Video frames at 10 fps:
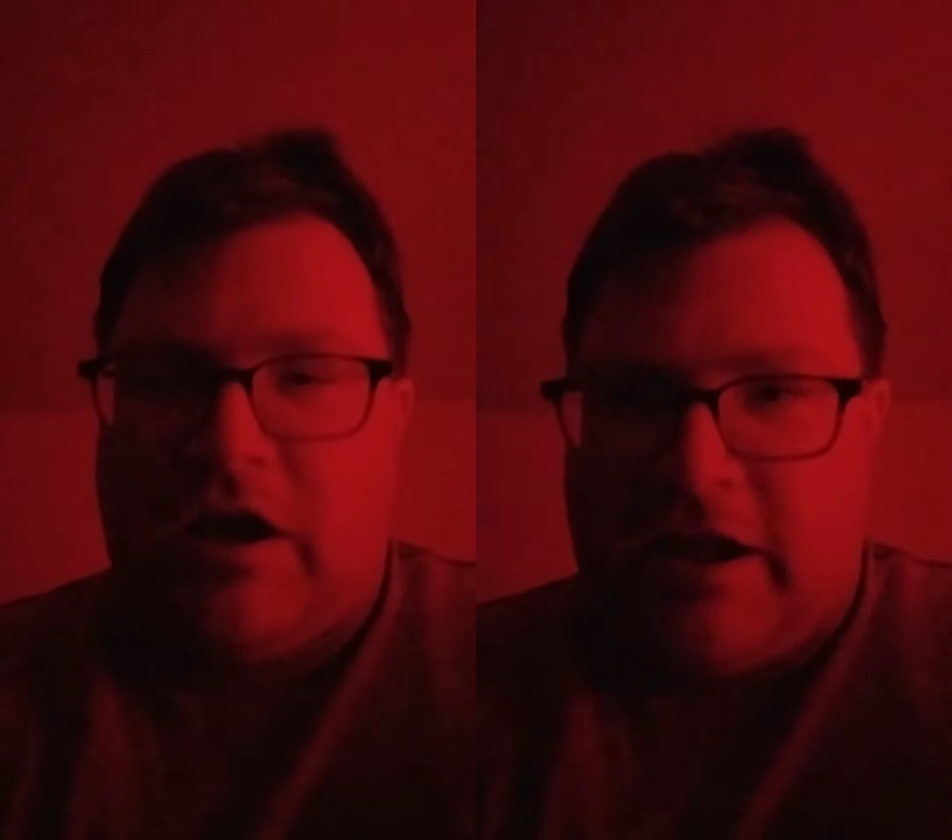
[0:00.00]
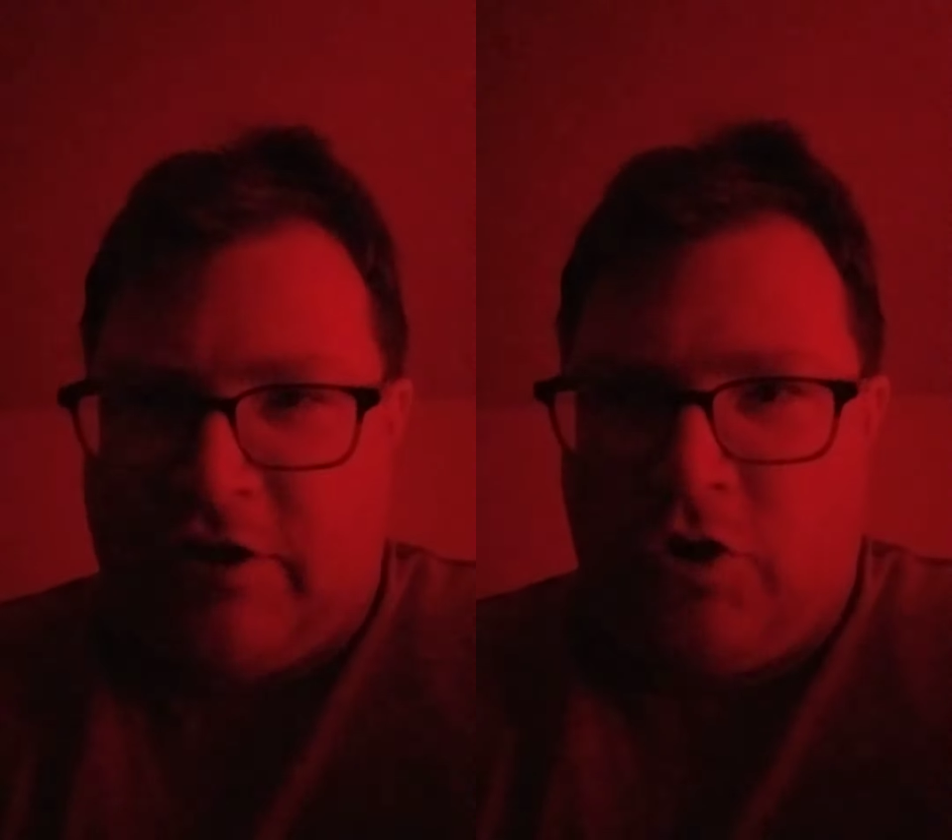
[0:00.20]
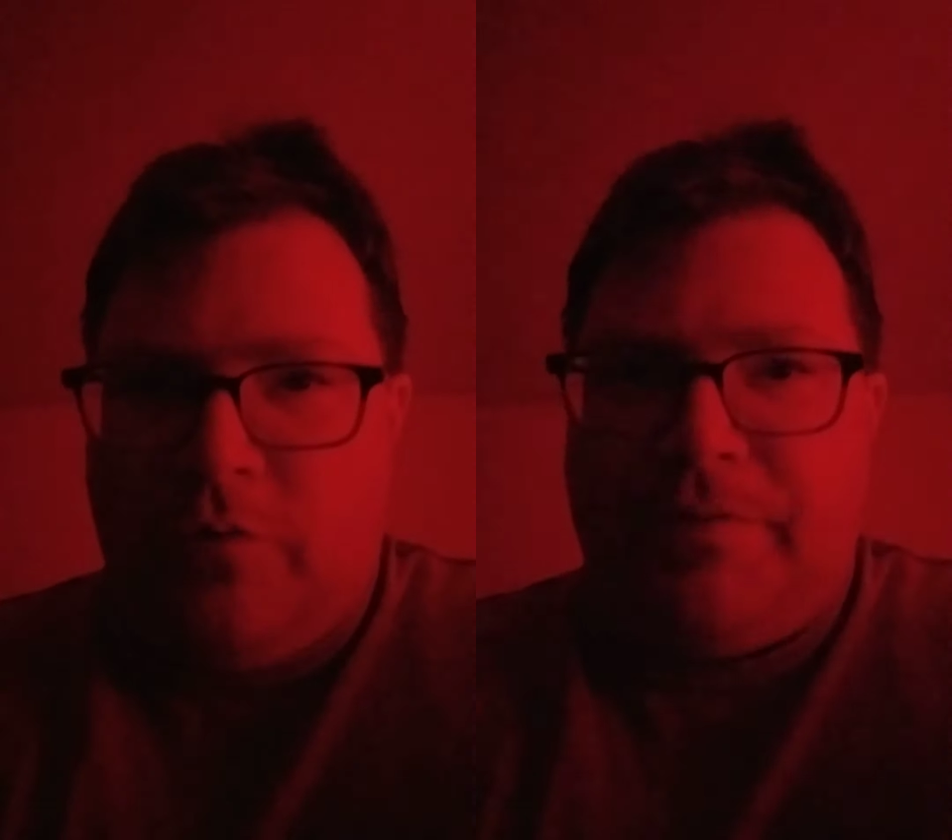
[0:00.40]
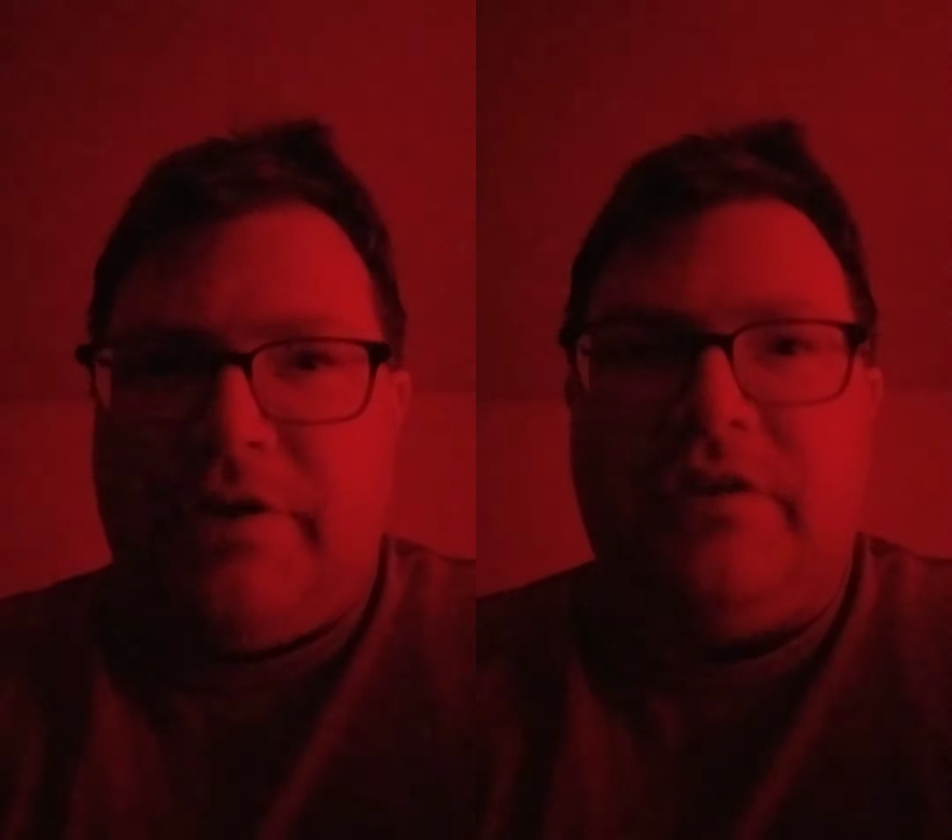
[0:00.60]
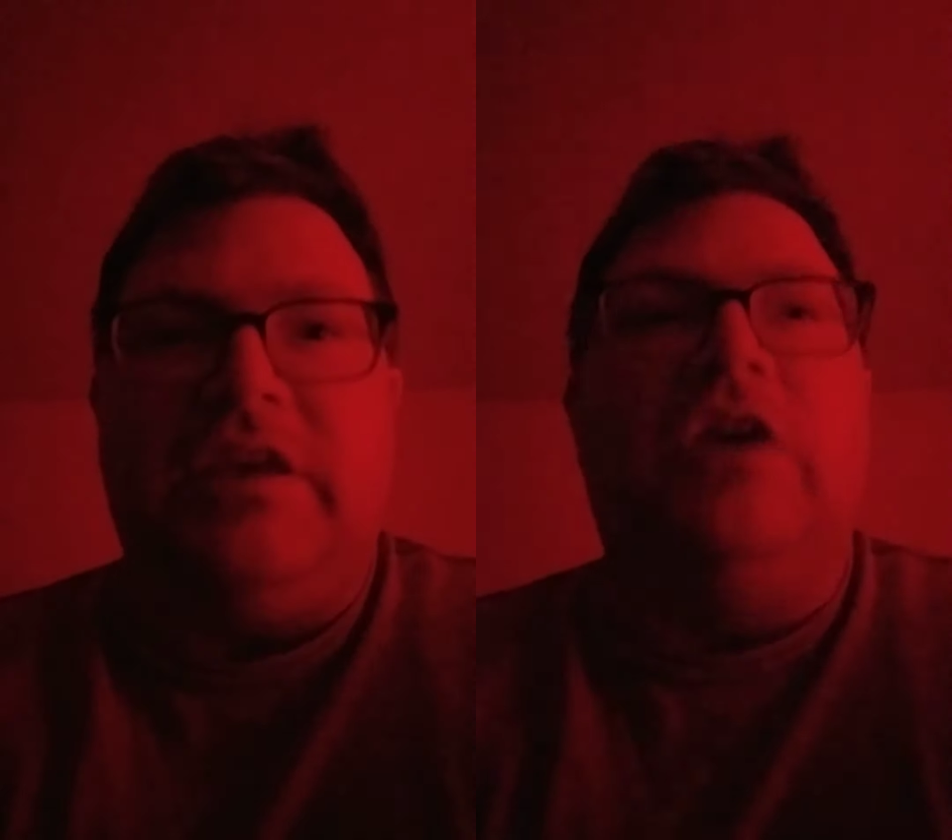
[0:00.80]
I hope
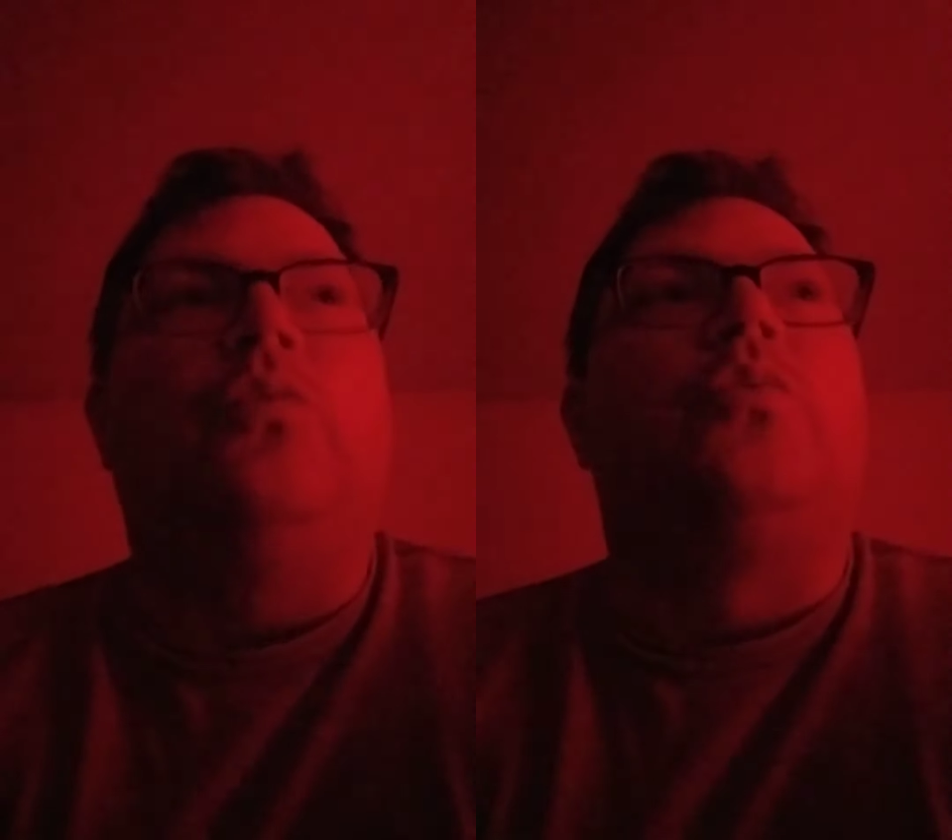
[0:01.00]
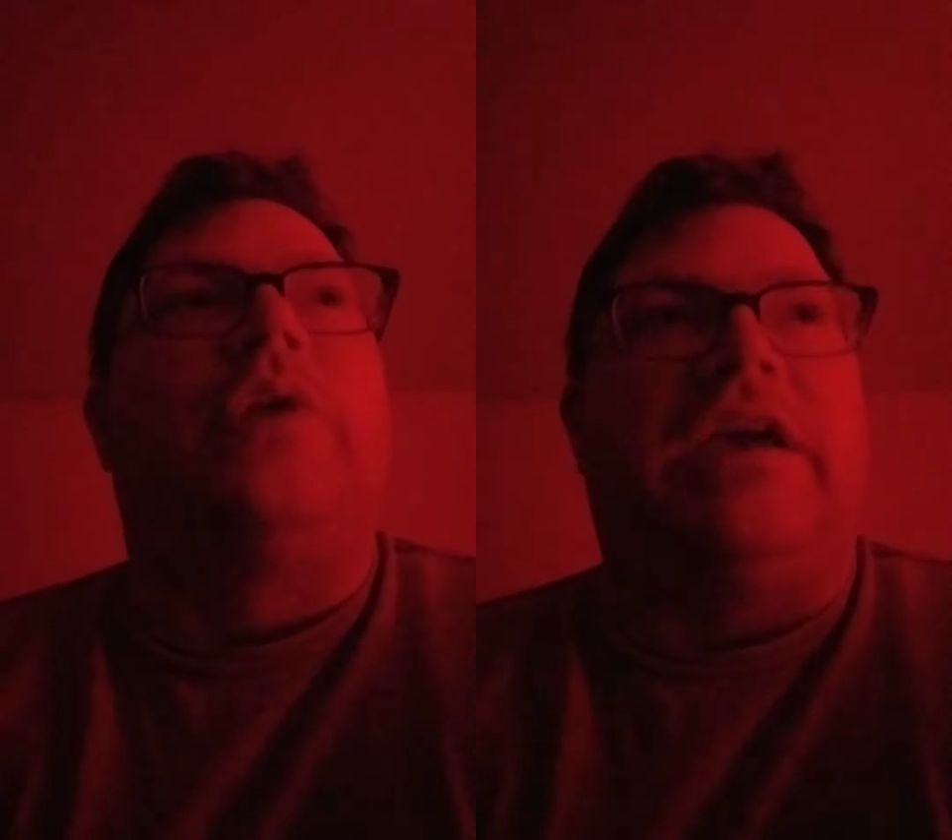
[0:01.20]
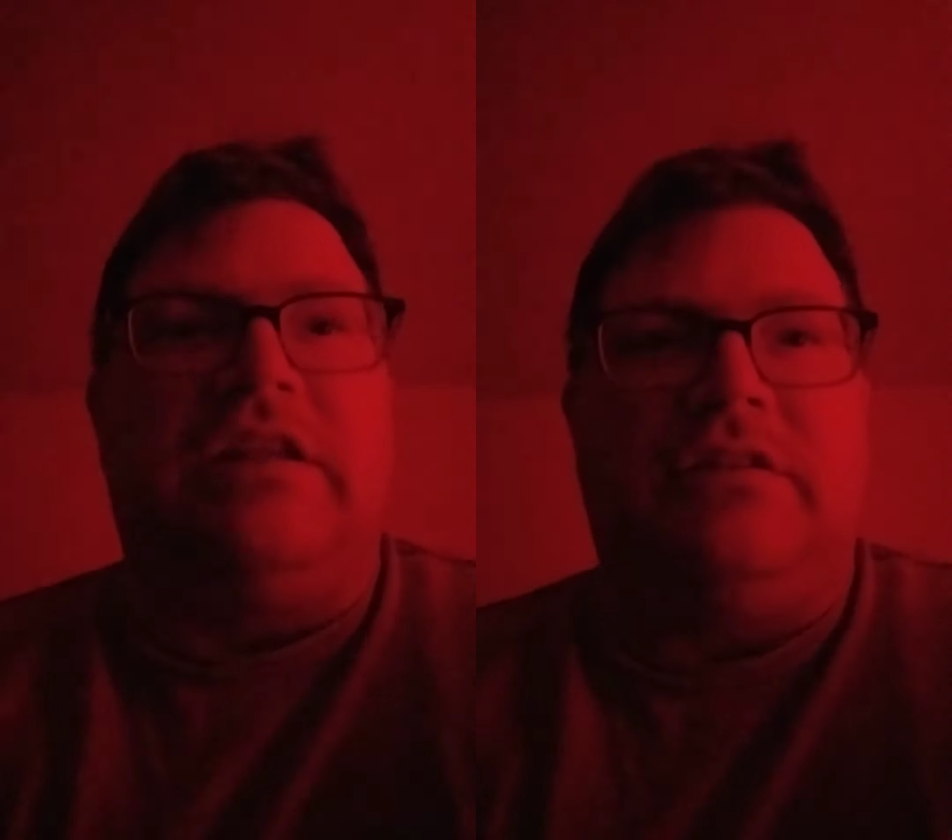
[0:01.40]
it will rain